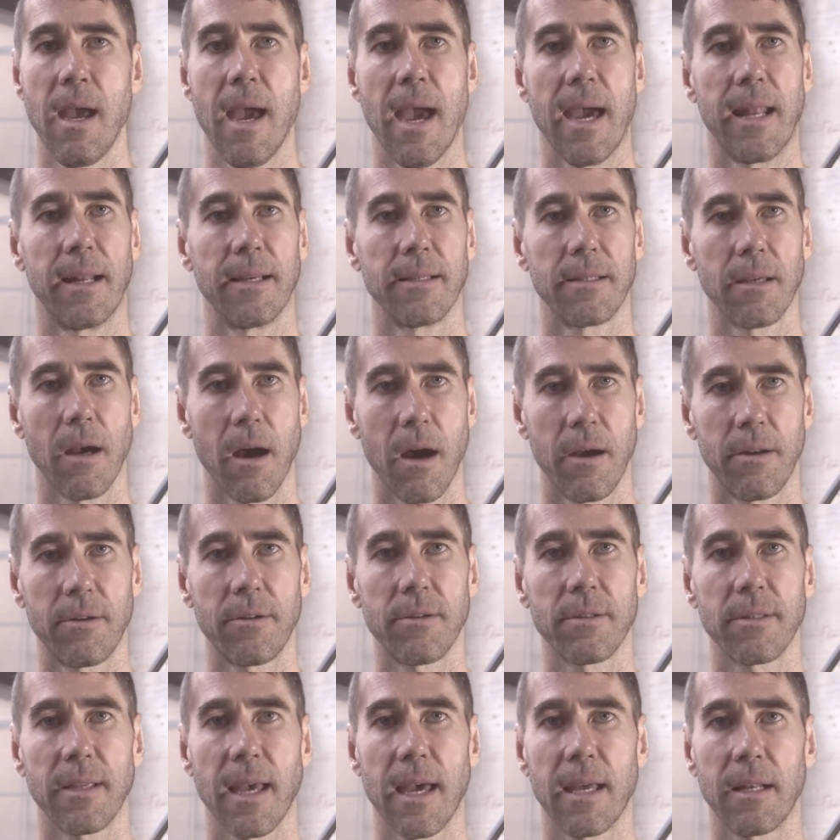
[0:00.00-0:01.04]
And as
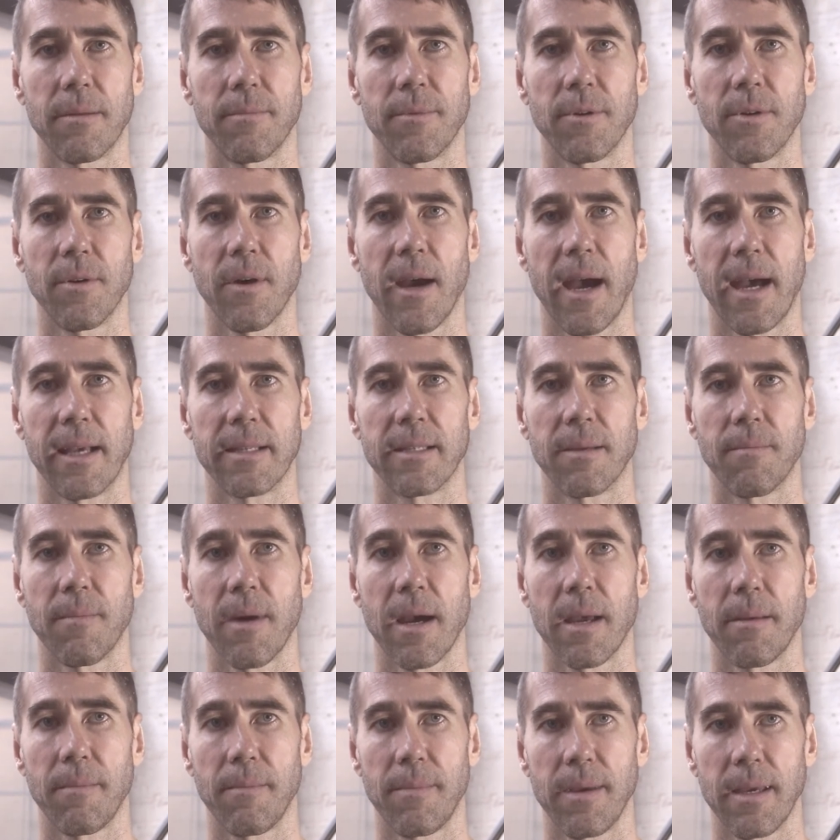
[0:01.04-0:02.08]
understandable as it
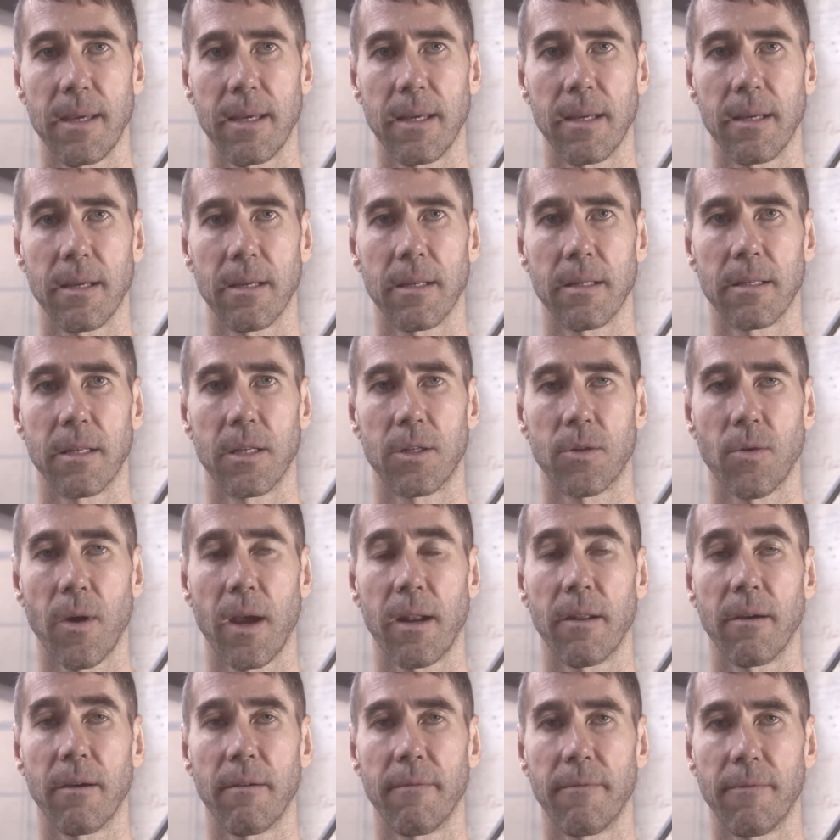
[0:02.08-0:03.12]
might be to try
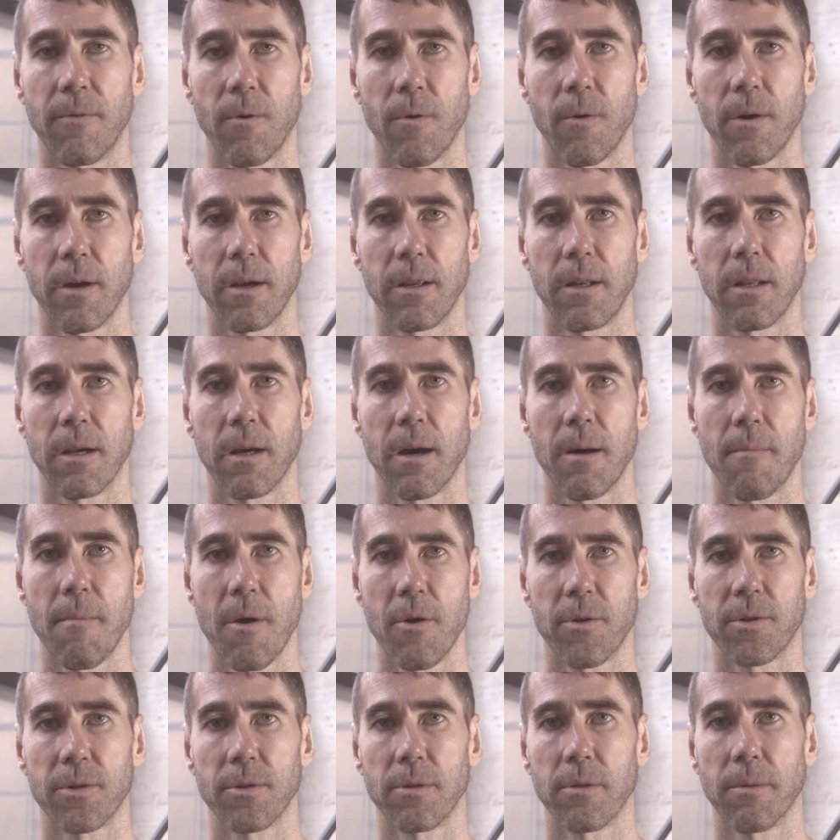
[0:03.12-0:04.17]
to avoid
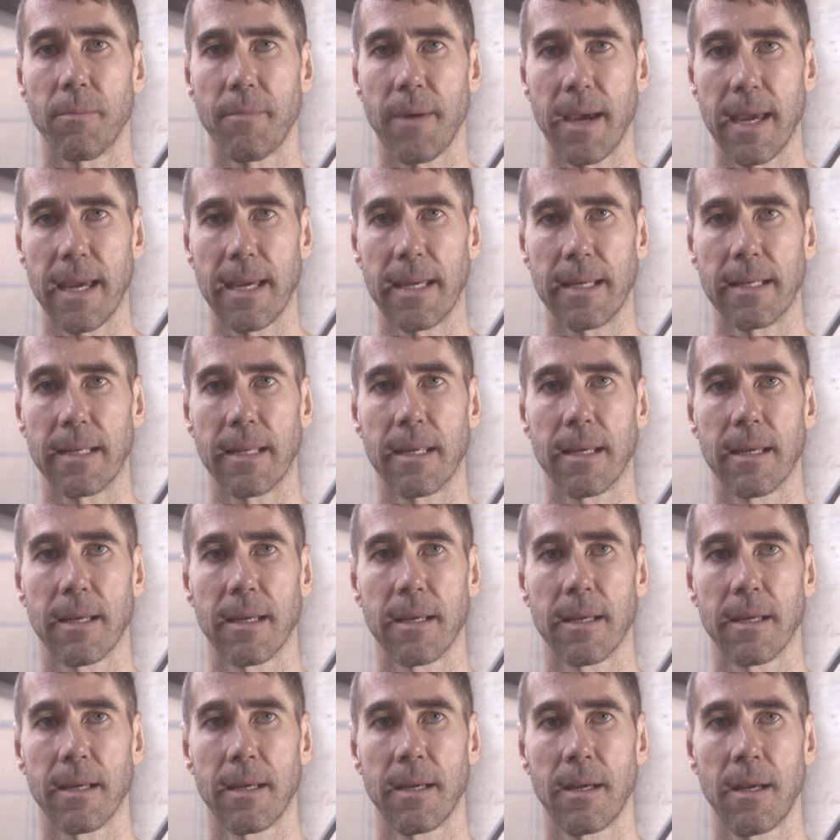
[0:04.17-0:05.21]
emotional pain,
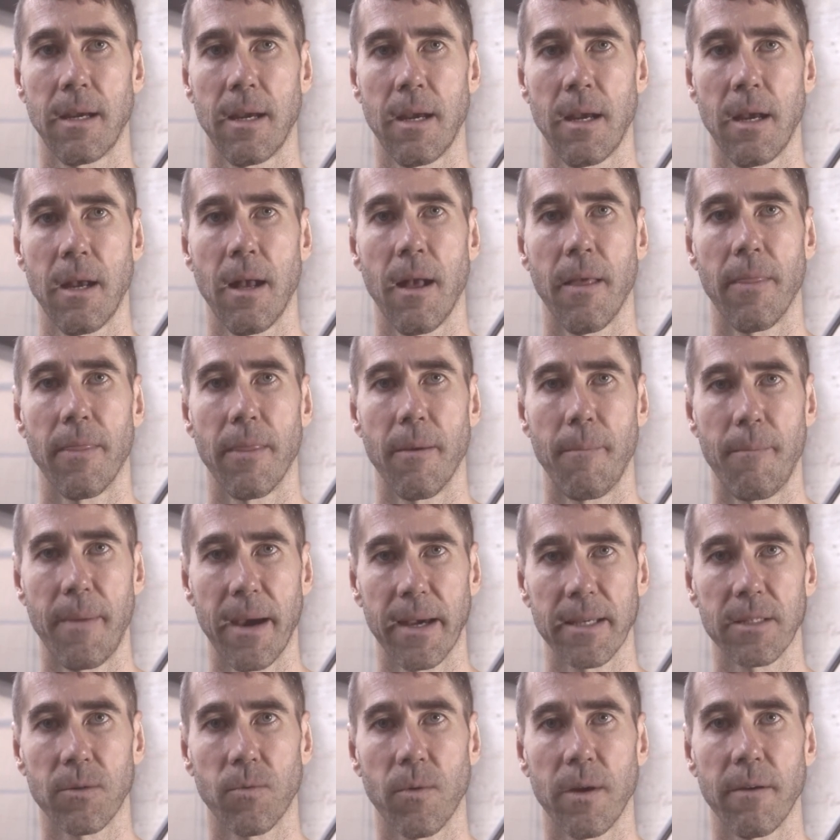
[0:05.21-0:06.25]
the
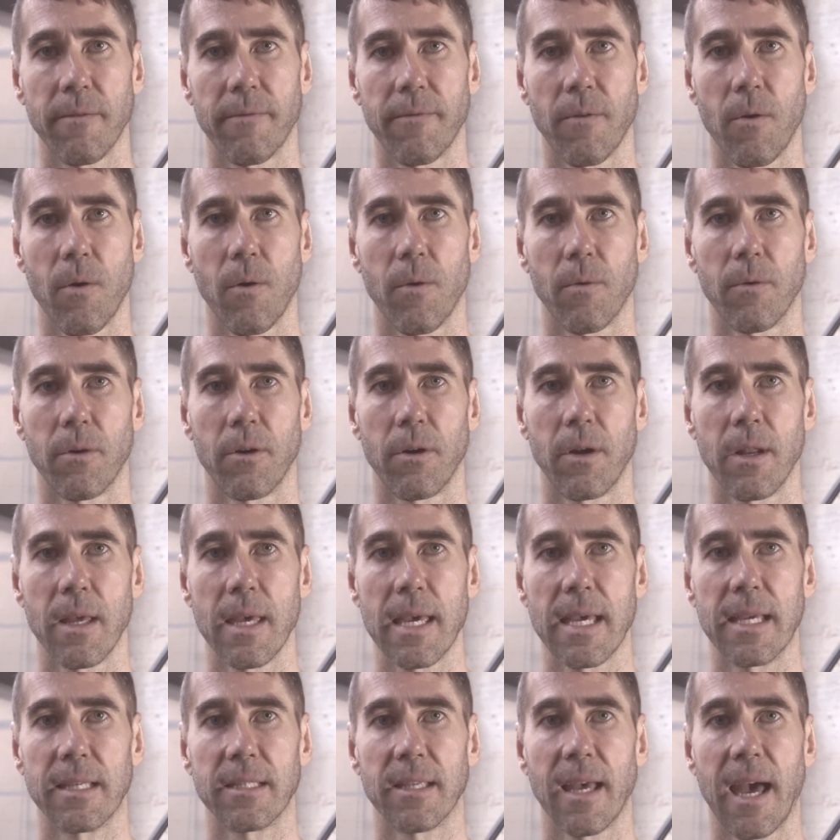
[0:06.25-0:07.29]
best way forward
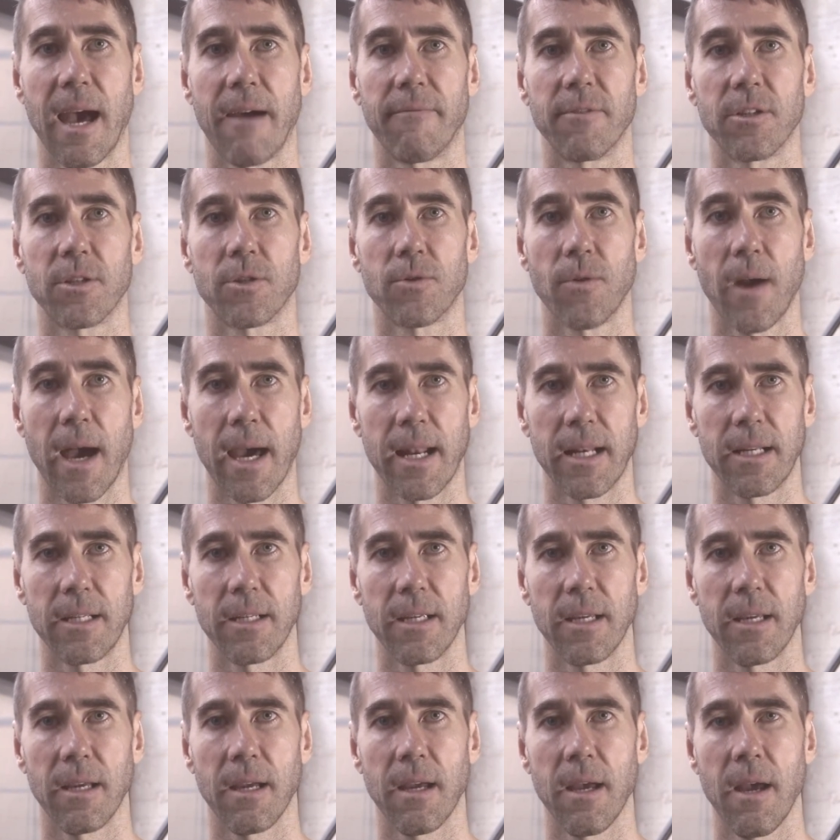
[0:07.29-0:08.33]
is to have a
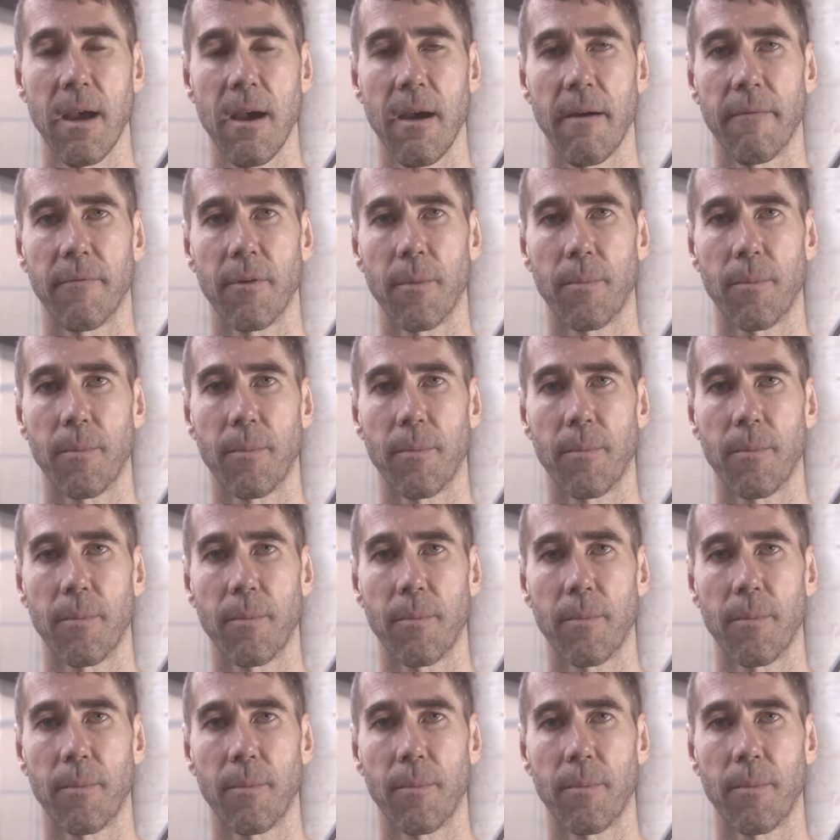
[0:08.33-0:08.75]
strategy for